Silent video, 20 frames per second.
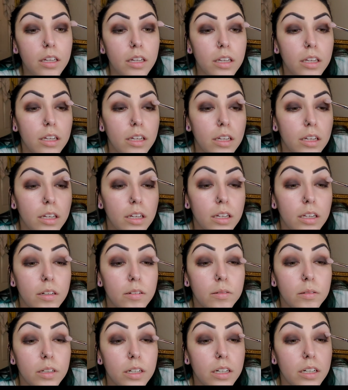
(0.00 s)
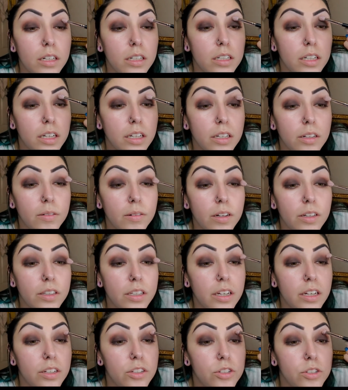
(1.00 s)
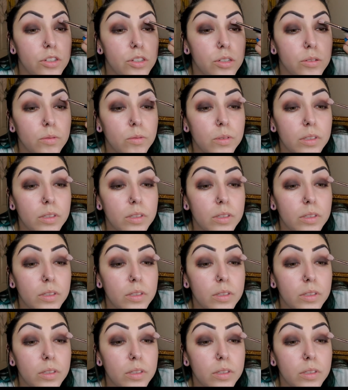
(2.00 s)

and we're going to take it around the edges and